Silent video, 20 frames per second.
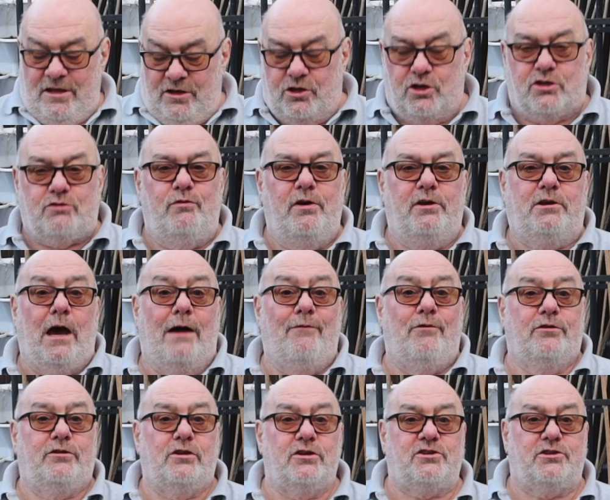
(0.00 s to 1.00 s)
just
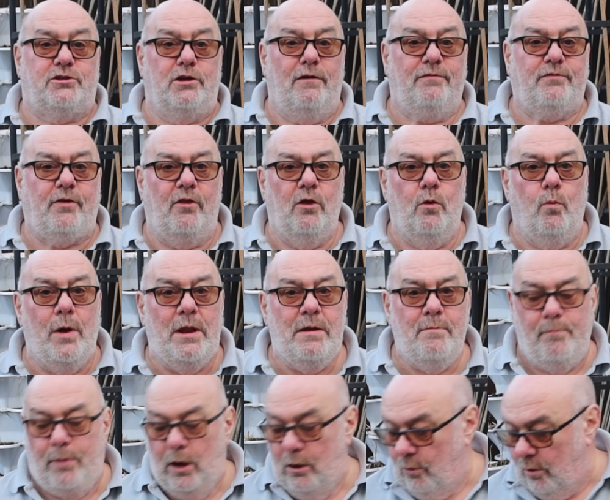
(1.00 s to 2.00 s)
recovered the stuff that the
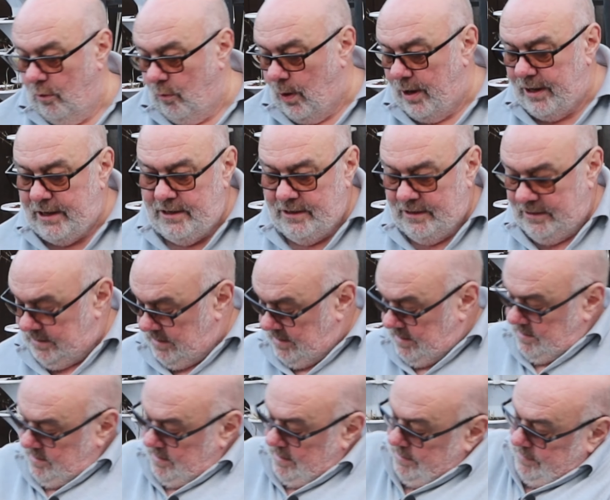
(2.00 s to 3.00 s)
wind blew away,
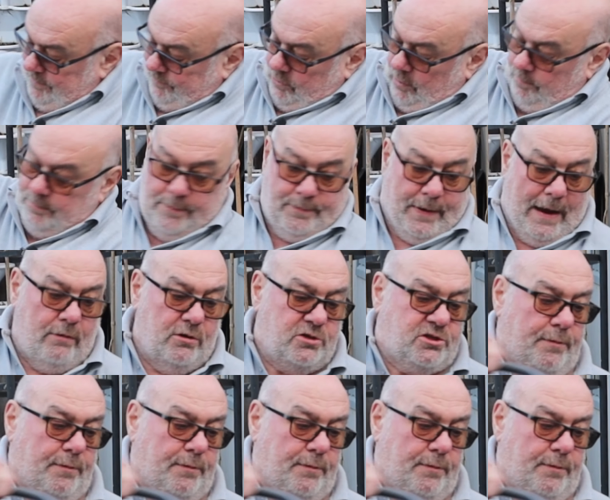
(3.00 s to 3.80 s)
and I've got my power